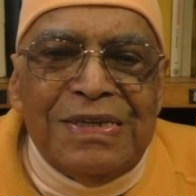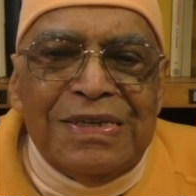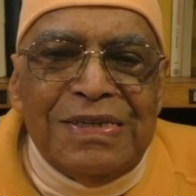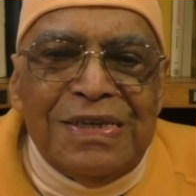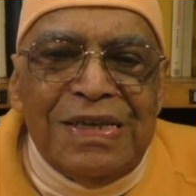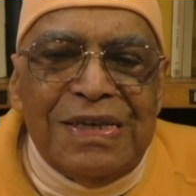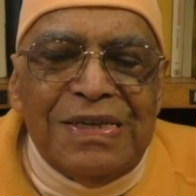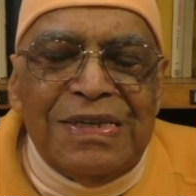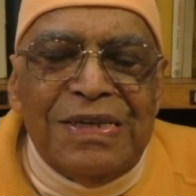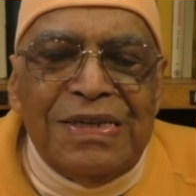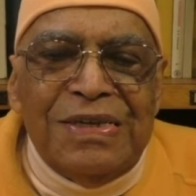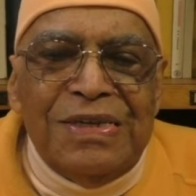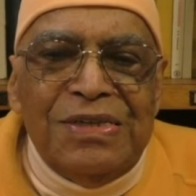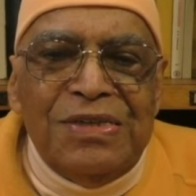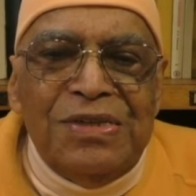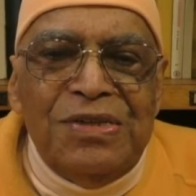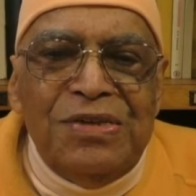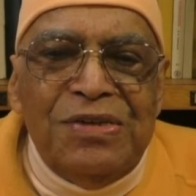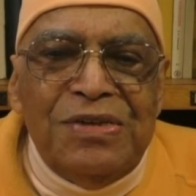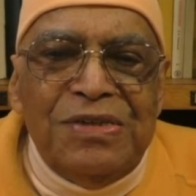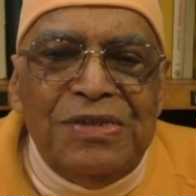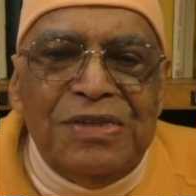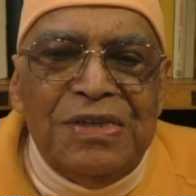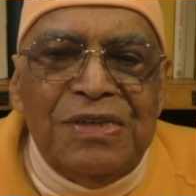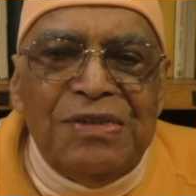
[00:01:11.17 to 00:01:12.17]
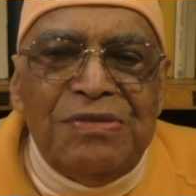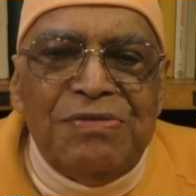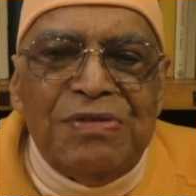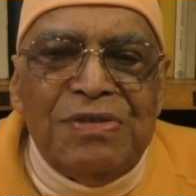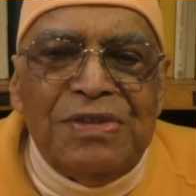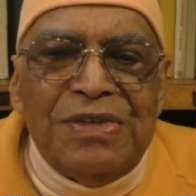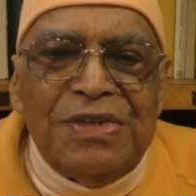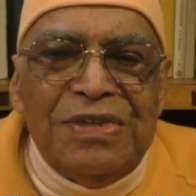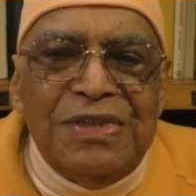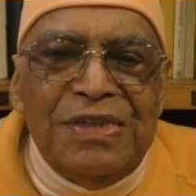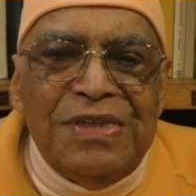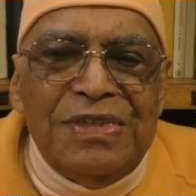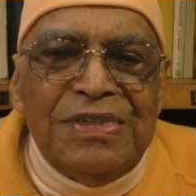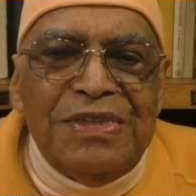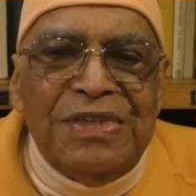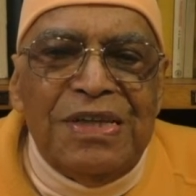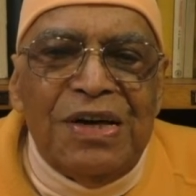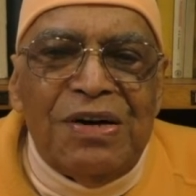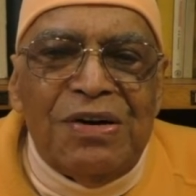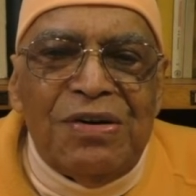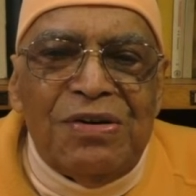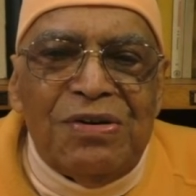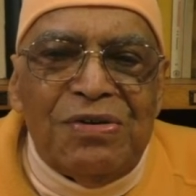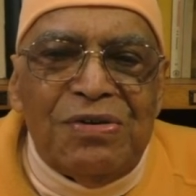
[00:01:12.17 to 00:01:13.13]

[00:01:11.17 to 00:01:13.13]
that Hinduism is the